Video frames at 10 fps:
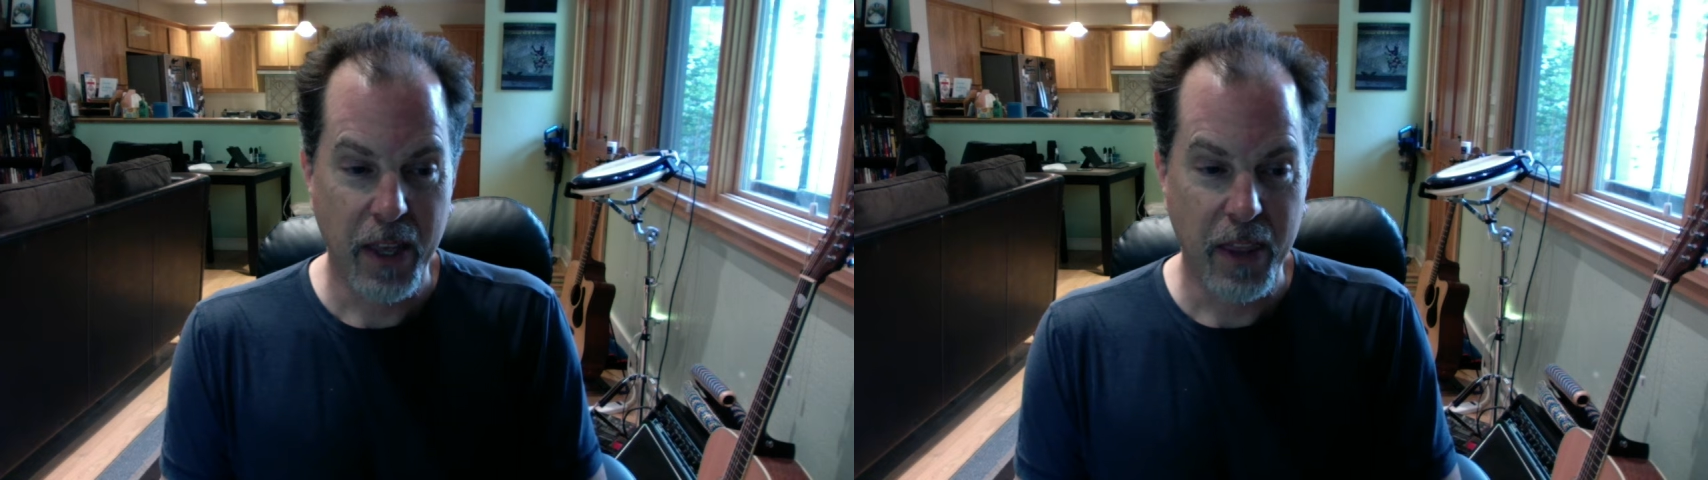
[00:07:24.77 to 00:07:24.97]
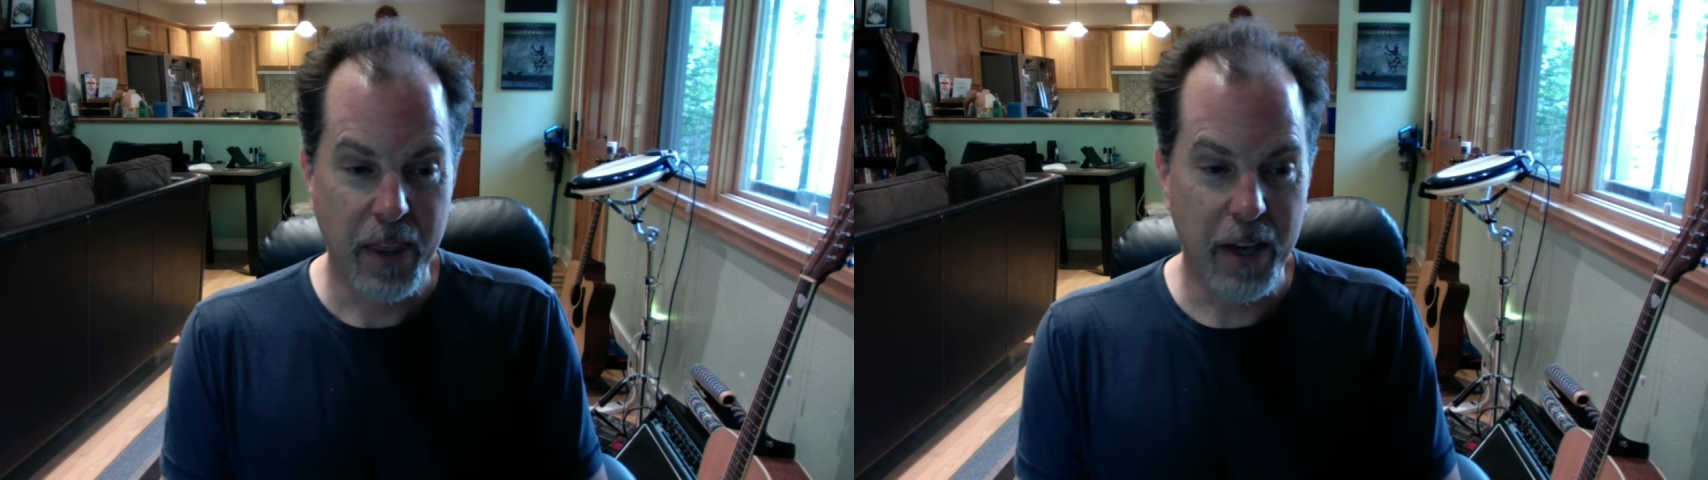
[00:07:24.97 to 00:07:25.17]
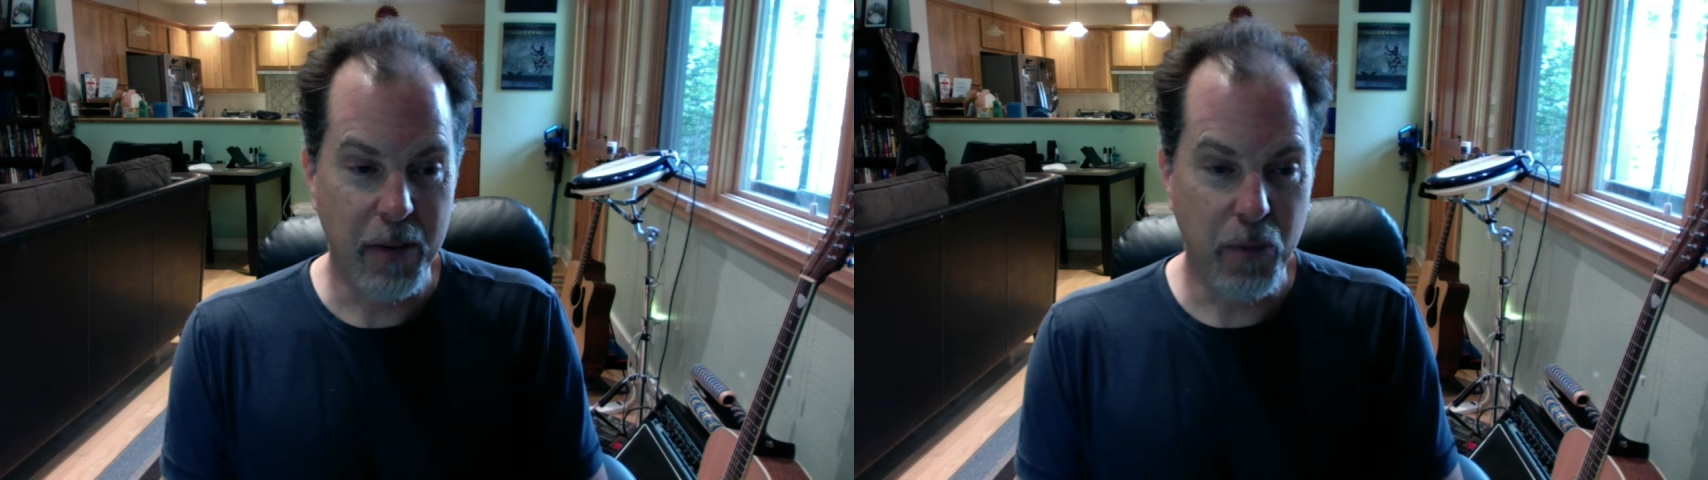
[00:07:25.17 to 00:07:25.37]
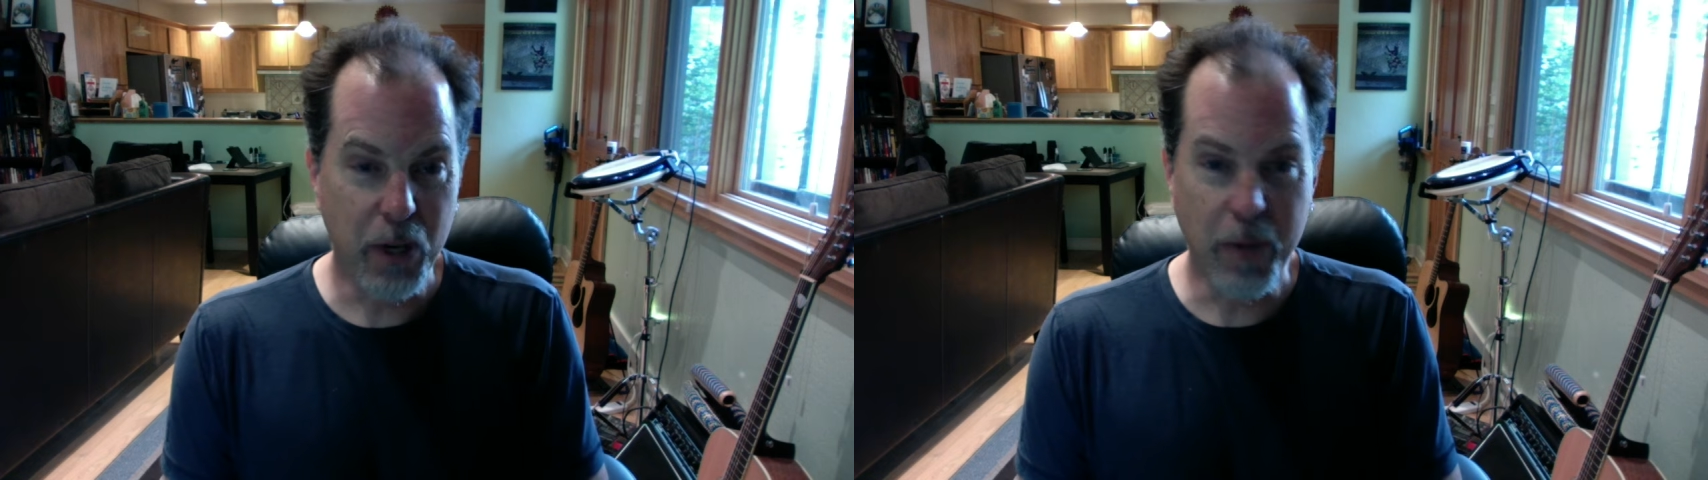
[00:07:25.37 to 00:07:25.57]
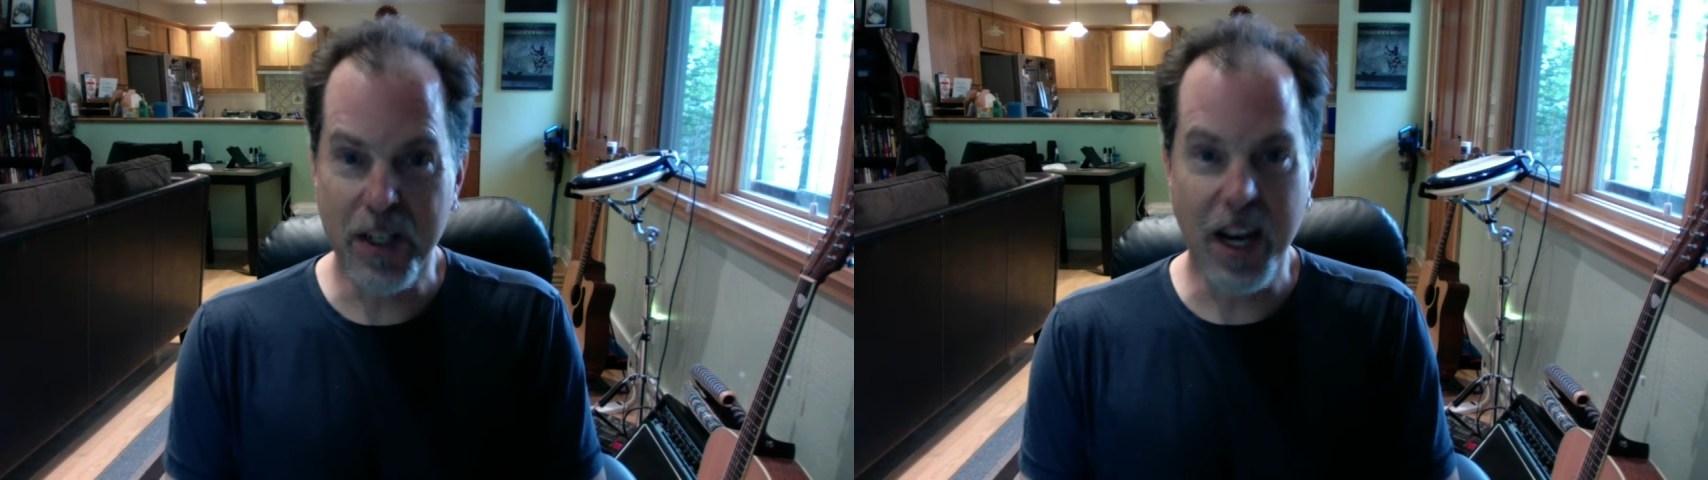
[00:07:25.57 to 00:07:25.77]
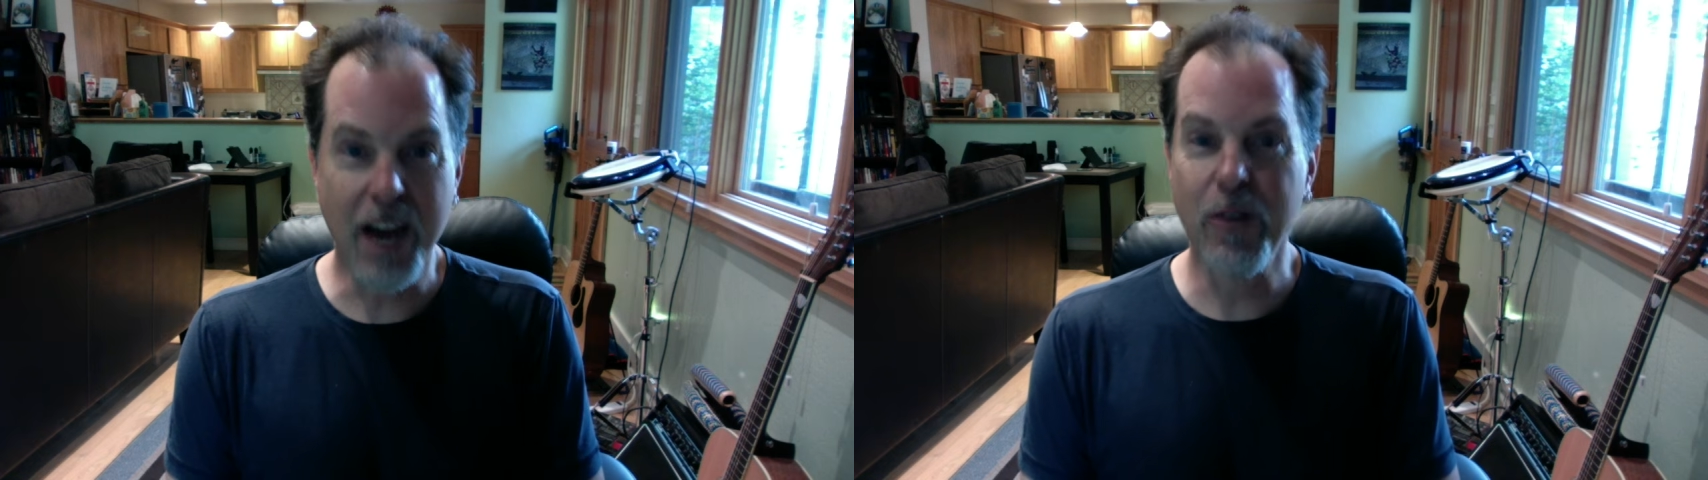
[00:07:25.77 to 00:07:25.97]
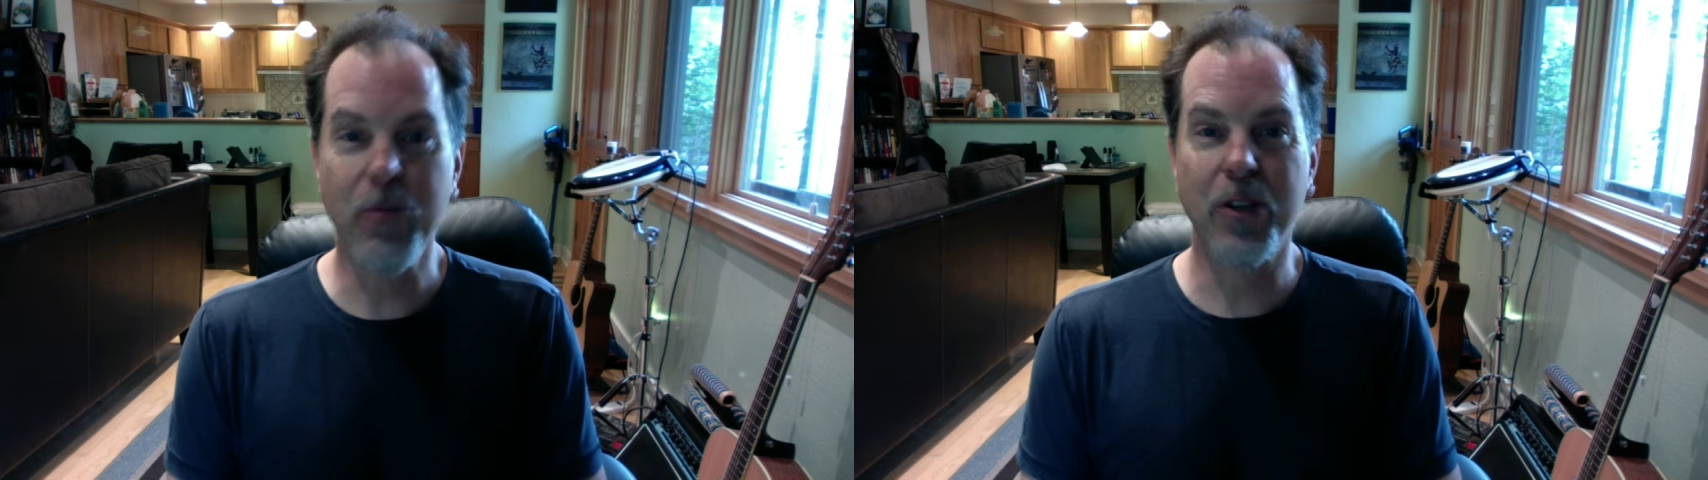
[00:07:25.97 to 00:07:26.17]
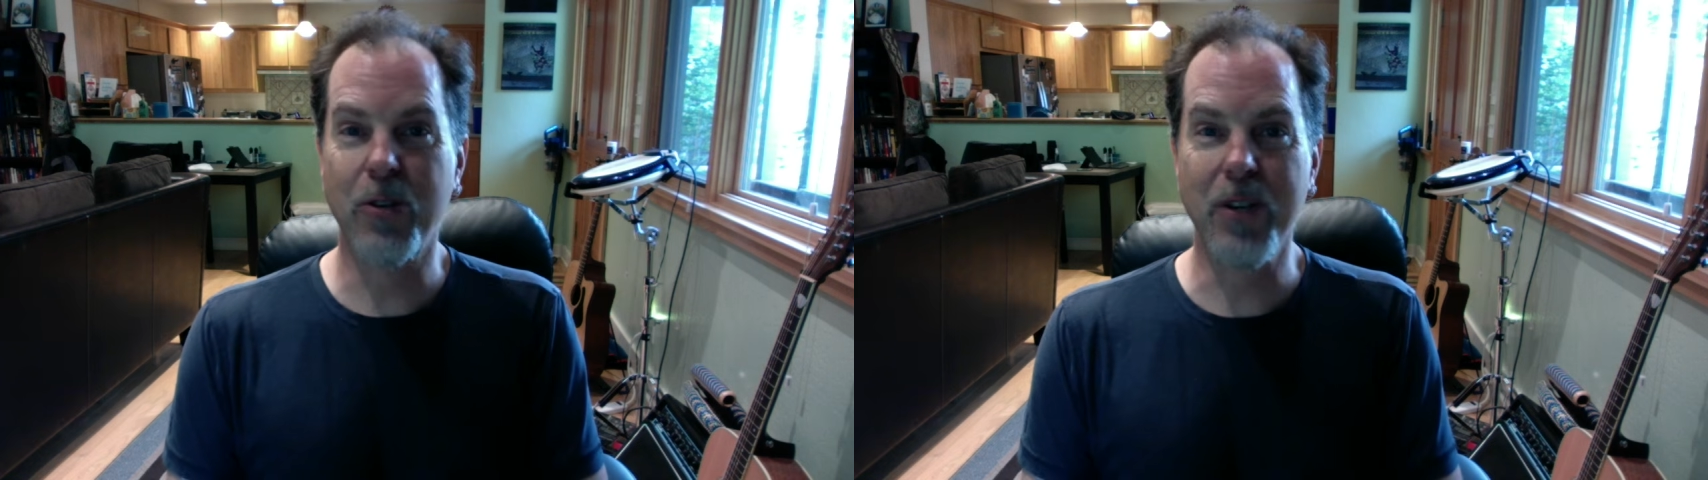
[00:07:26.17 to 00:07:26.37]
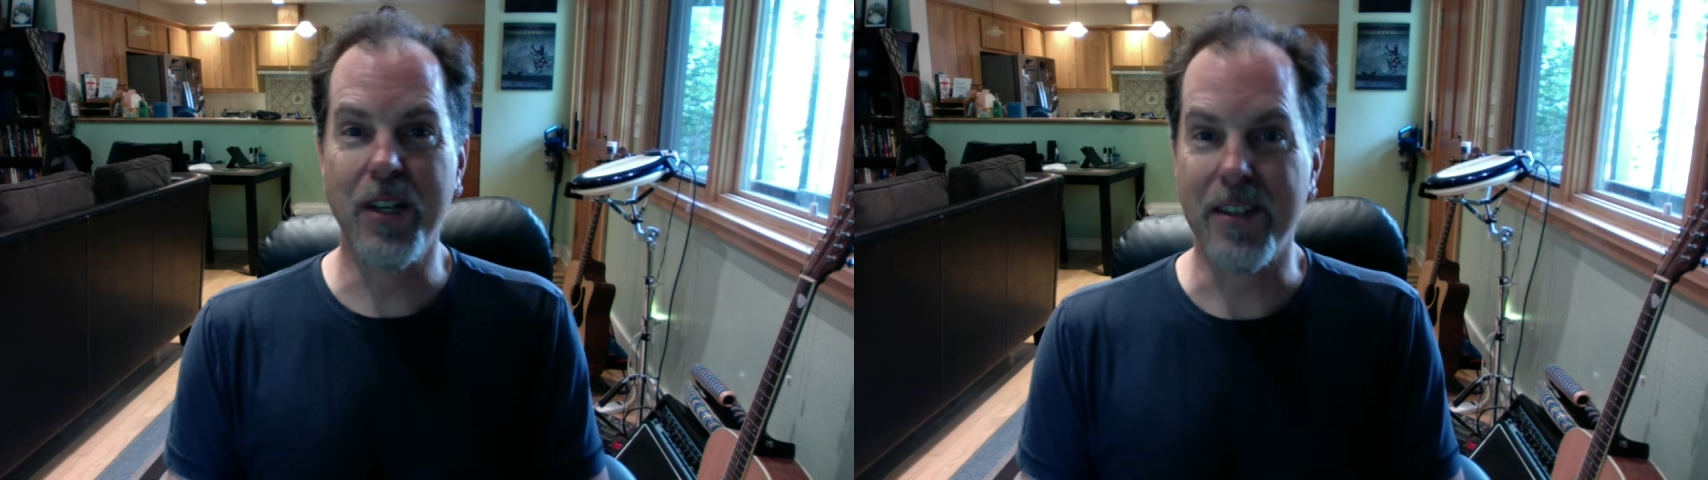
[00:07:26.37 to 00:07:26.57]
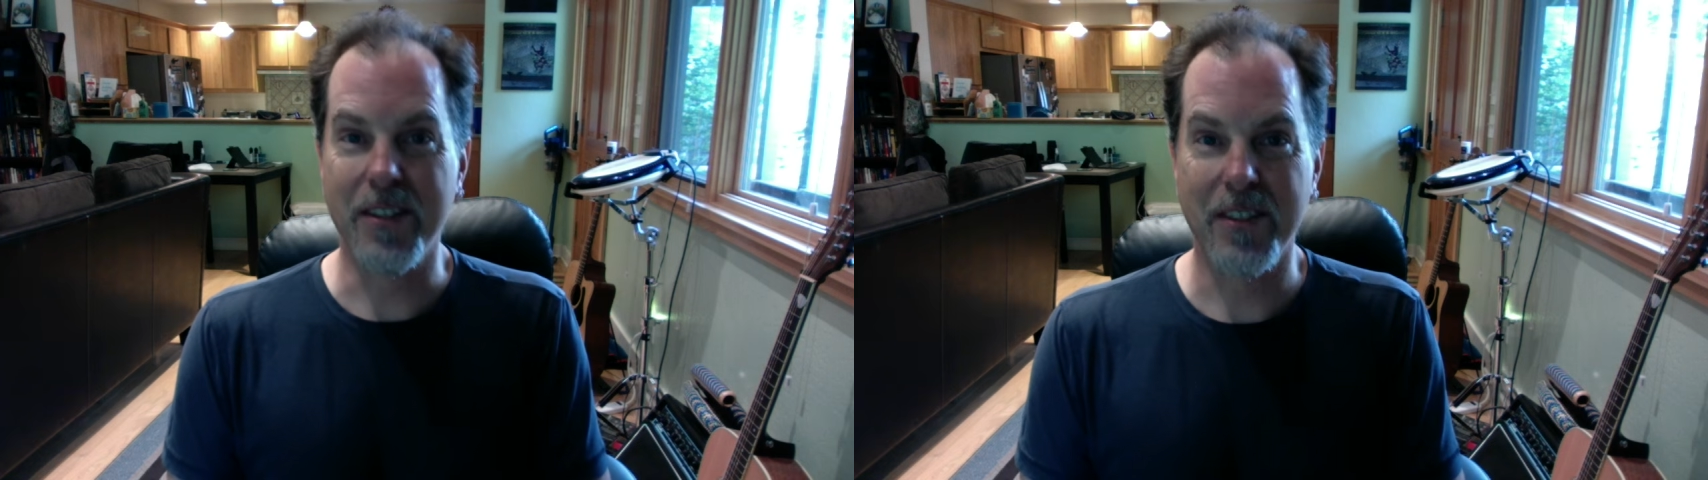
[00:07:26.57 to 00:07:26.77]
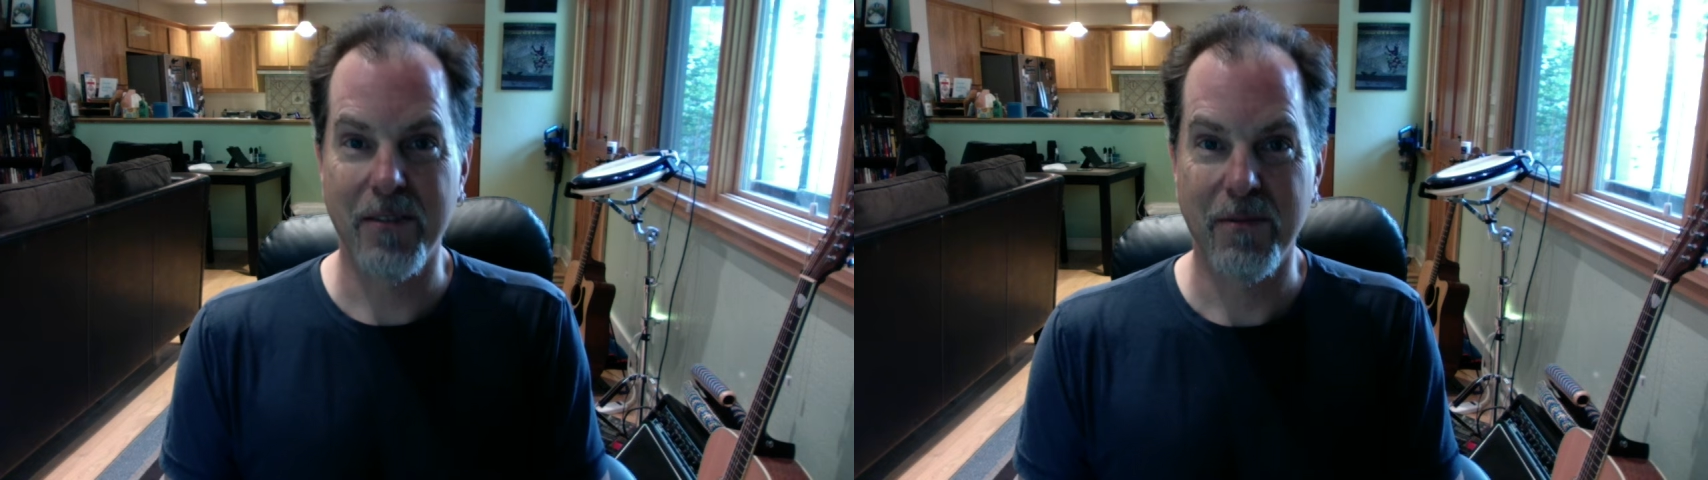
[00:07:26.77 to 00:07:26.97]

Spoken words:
that pretty much everyone agrees.